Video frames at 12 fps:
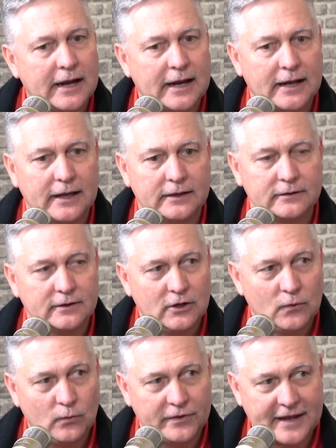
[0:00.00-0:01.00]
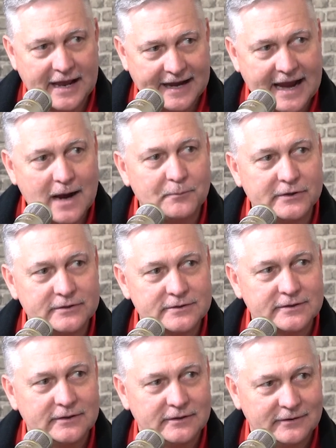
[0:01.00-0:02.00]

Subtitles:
And when that happens,